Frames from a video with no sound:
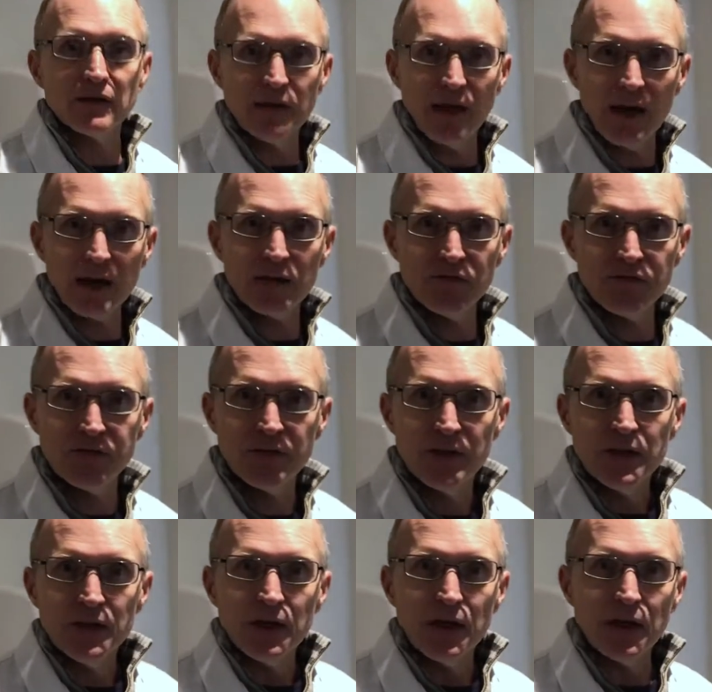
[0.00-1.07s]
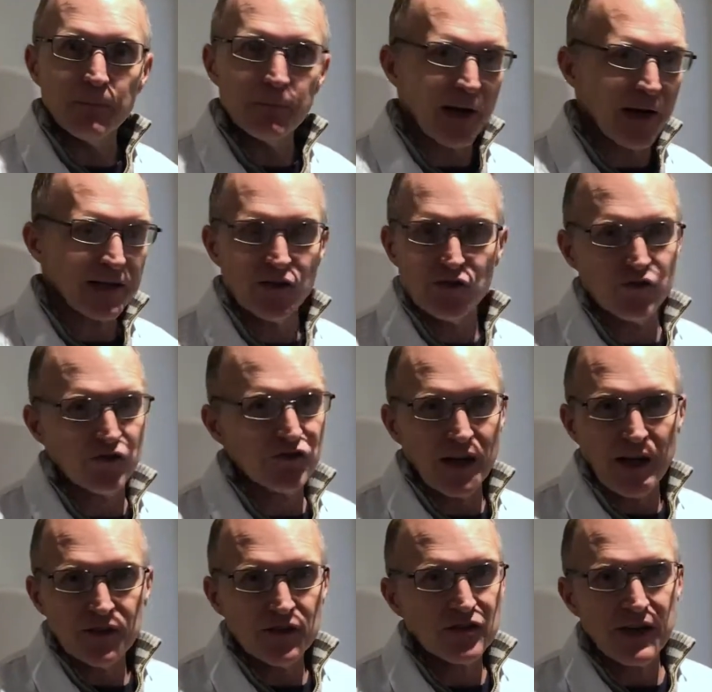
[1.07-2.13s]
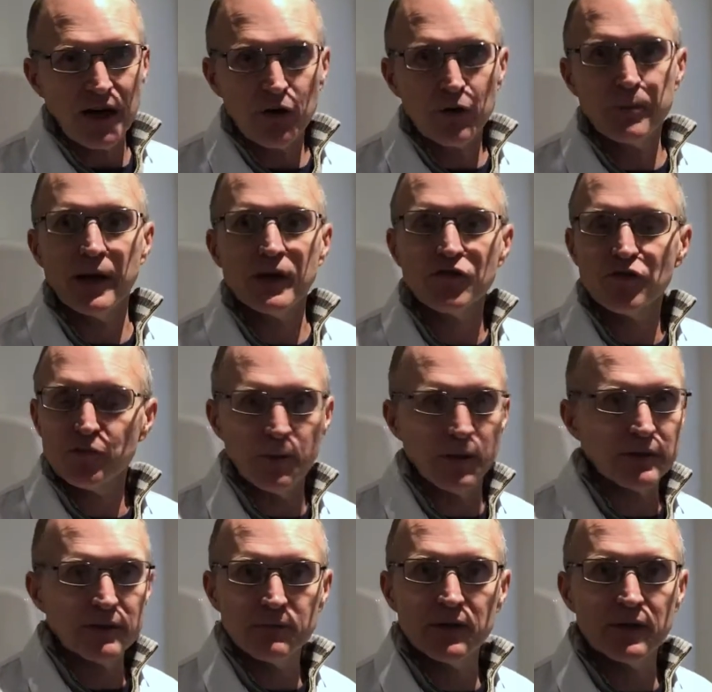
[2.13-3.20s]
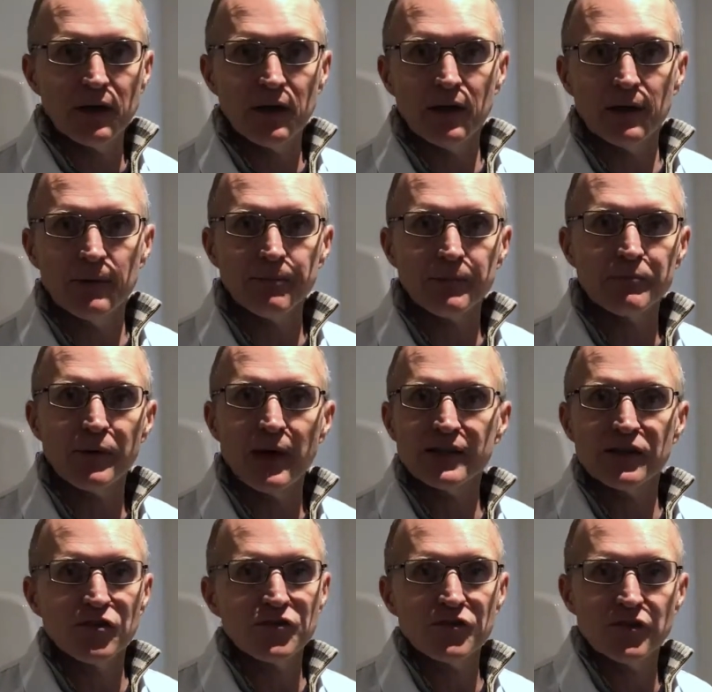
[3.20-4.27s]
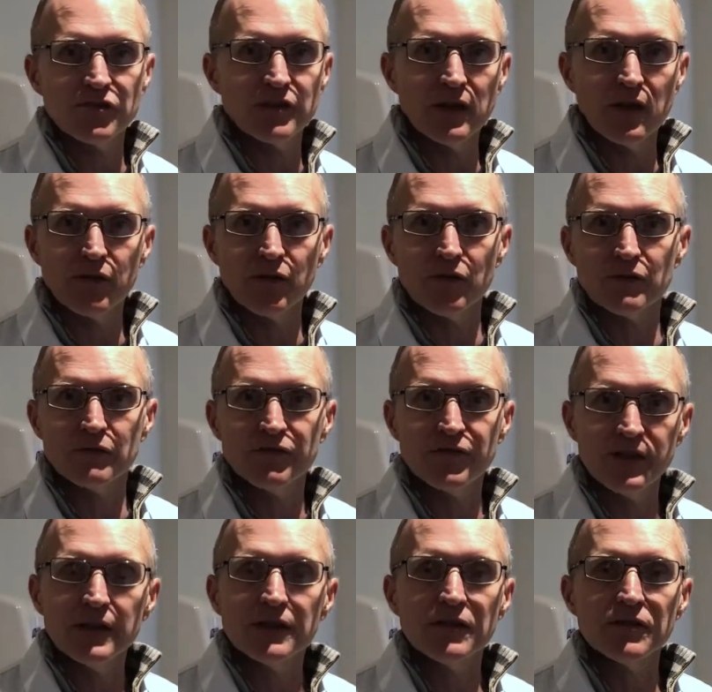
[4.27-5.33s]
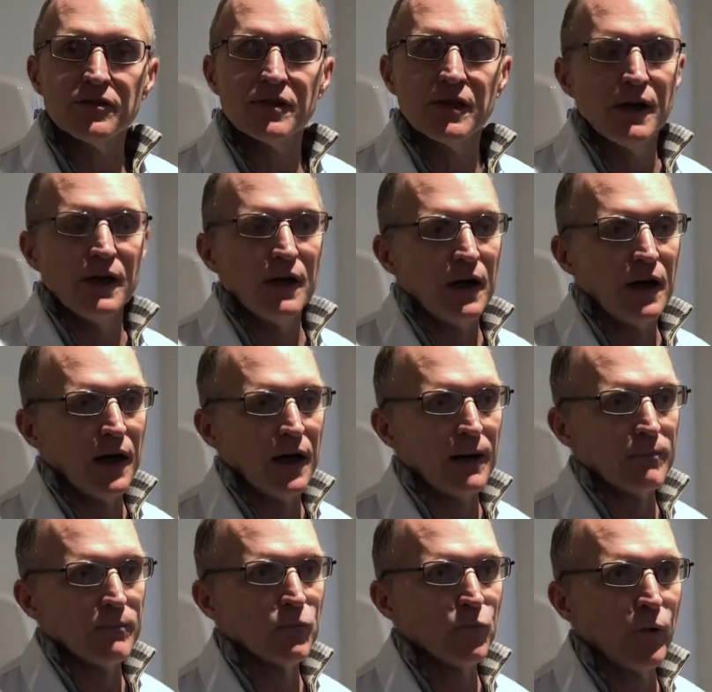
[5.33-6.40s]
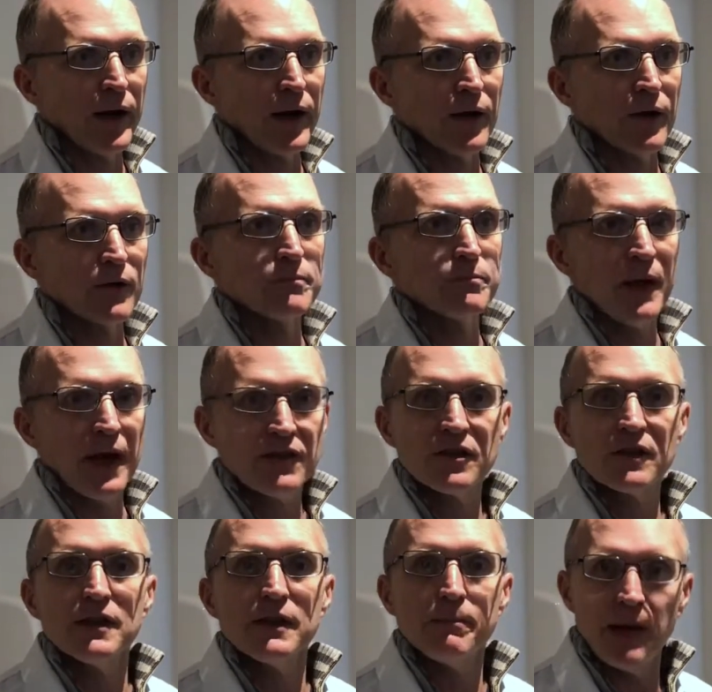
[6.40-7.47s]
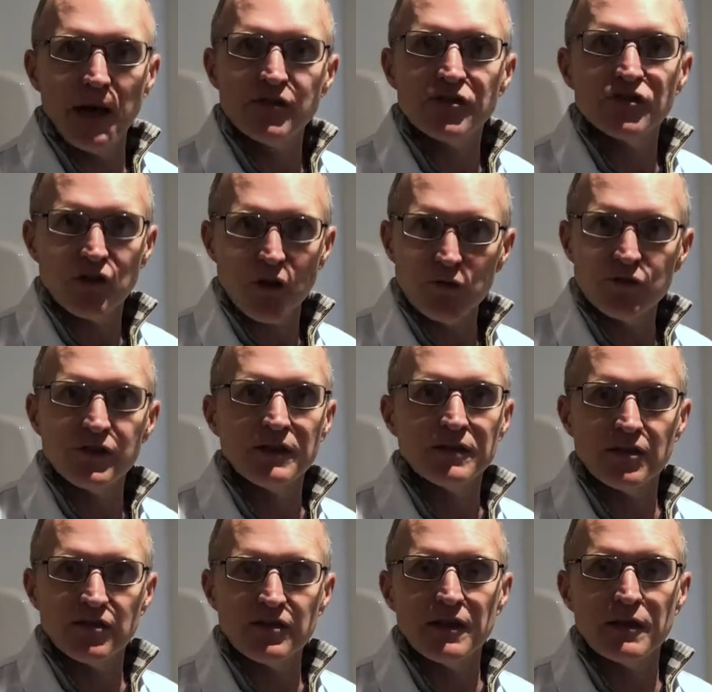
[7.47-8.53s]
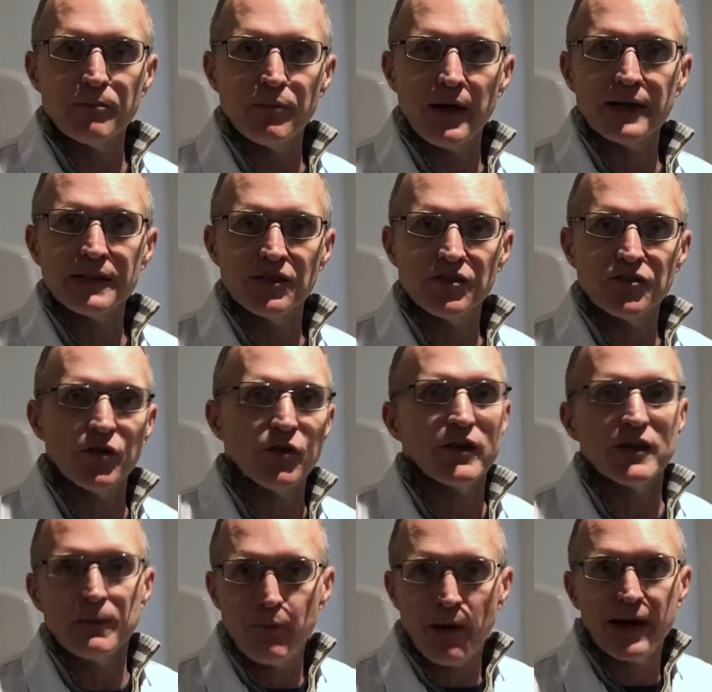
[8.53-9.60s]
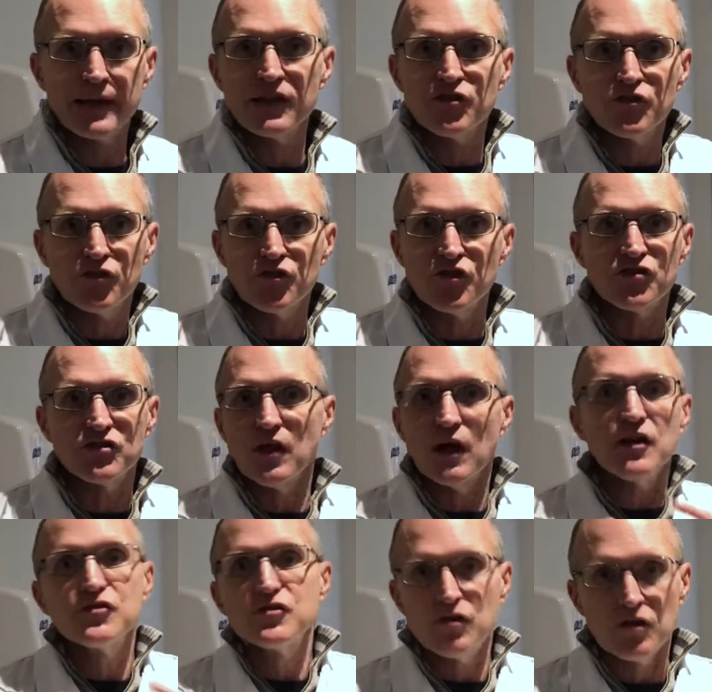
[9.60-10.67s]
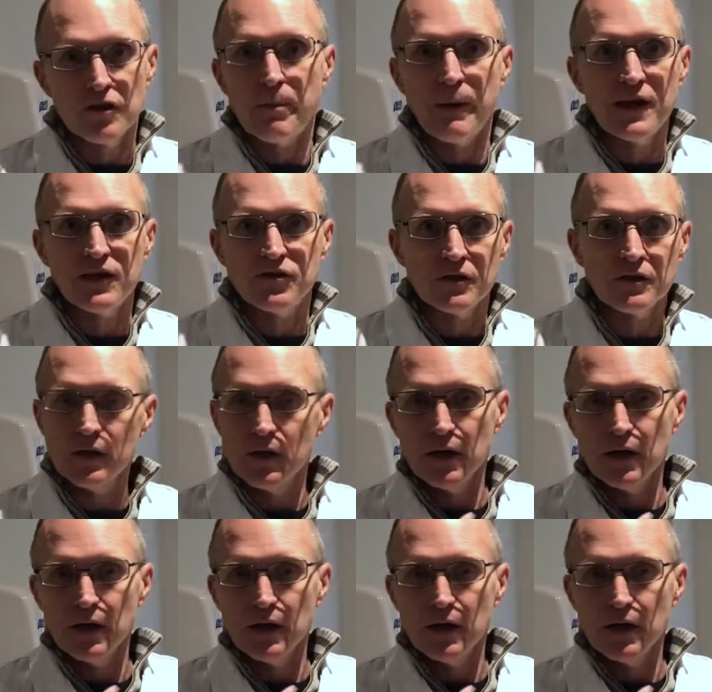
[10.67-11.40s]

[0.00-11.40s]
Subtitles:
lot of practitioners, not just chiropractors, but practitioners in other fields, where basically patients go to see the practitioner, and the practitioner just does to the patient